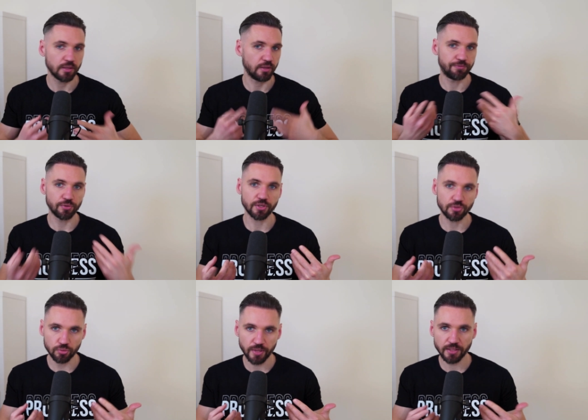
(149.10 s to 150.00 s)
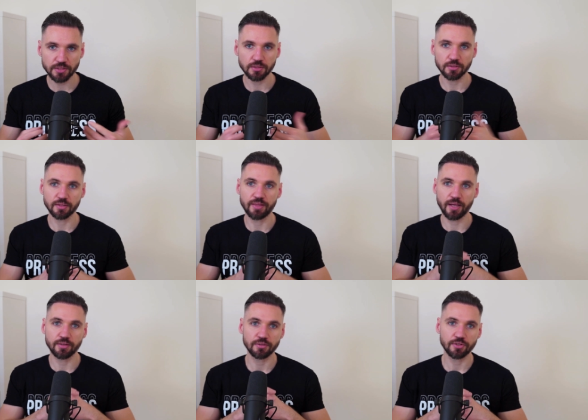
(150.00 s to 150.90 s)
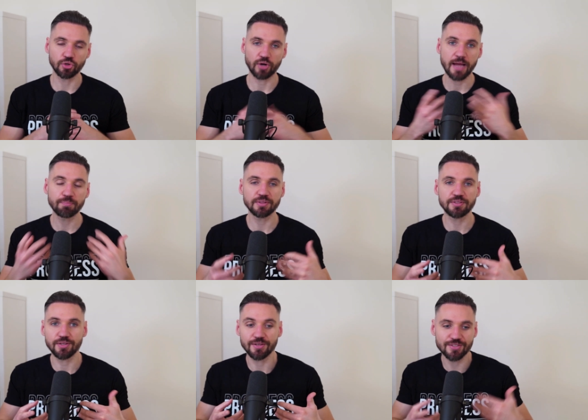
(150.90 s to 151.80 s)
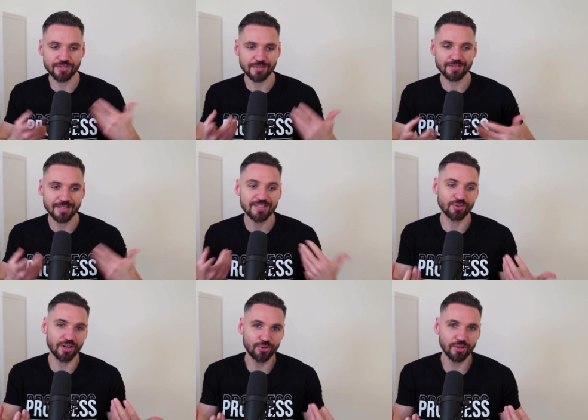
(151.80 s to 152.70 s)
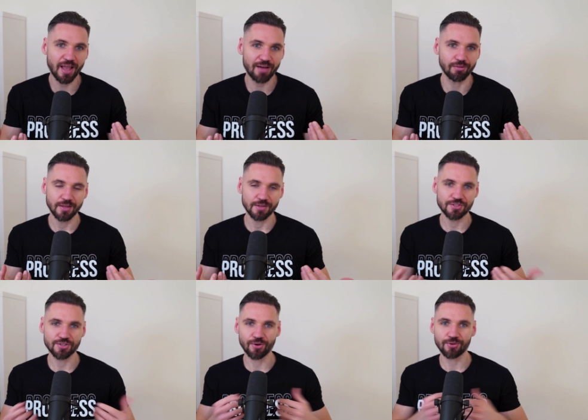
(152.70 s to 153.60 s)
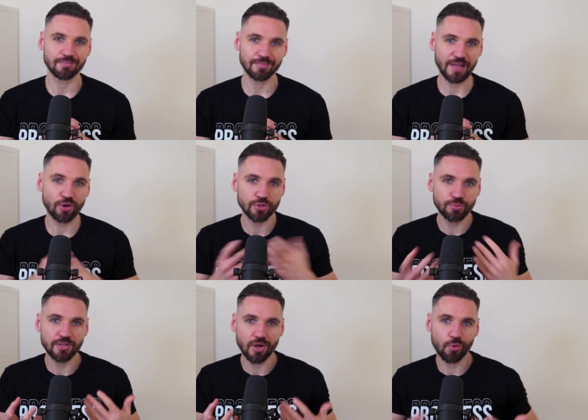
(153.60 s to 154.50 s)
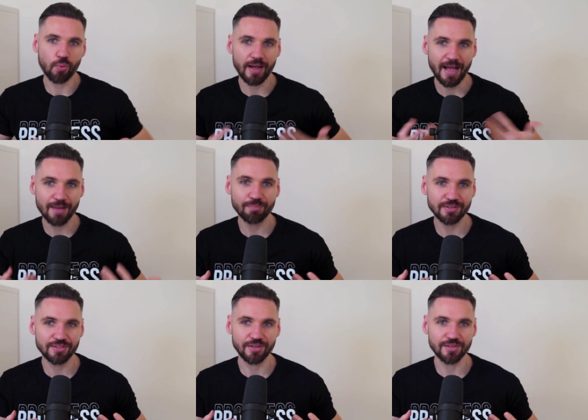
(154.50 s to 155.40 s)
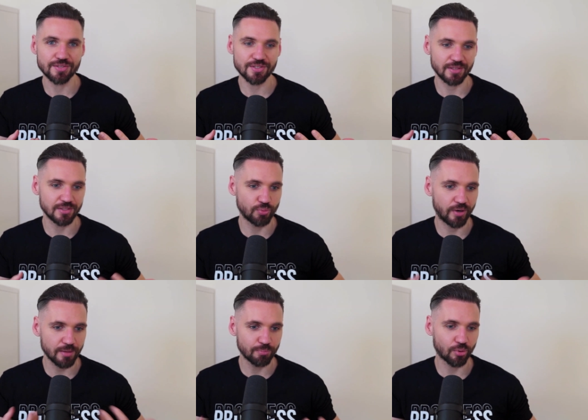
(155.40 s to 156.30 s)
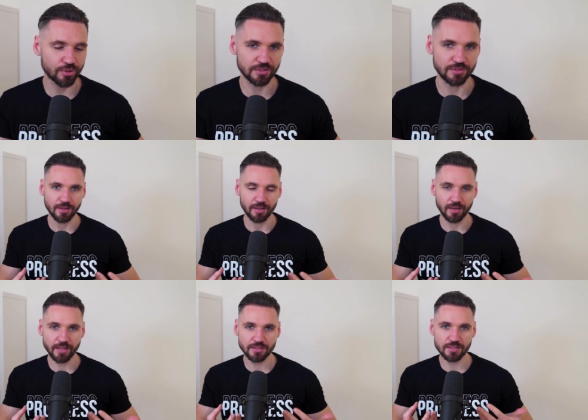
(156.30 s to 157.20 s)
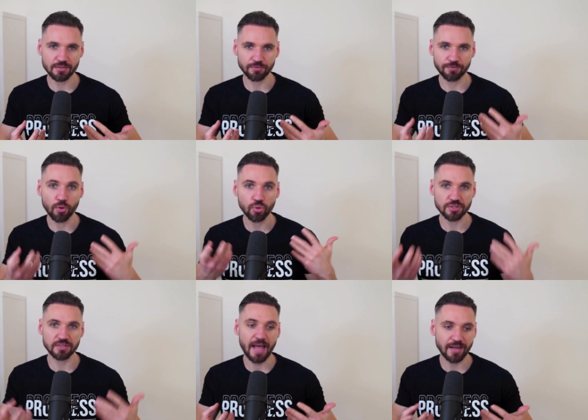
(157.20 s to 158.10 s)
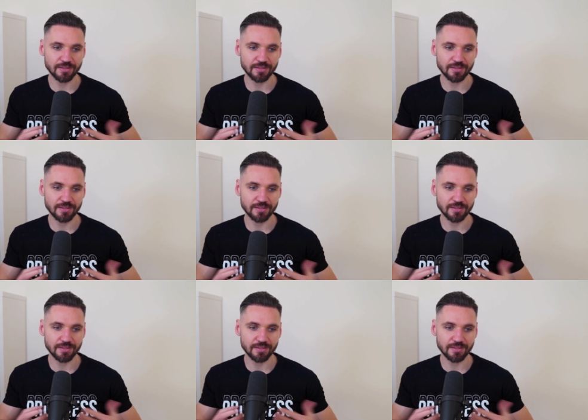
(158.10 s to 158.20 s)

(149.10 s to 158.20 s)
If you can do that, then your empathy is, is on a good level. So now that we know why empathy is, is very important, let's focus next